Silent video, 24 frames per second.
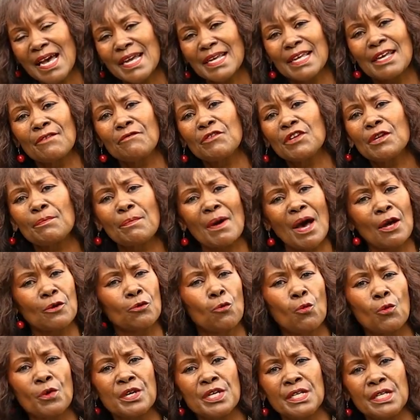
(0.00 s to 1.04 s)
Give it about a
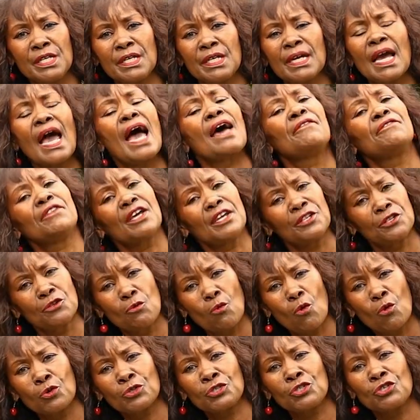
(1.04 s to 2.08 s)
week and then you
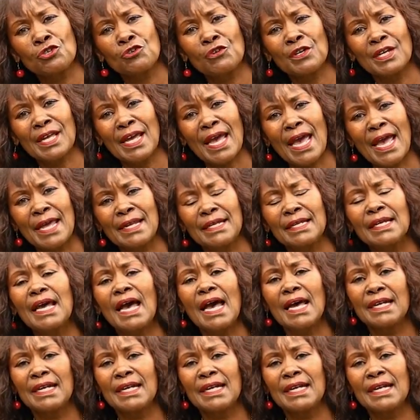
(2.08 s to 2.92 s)
water again.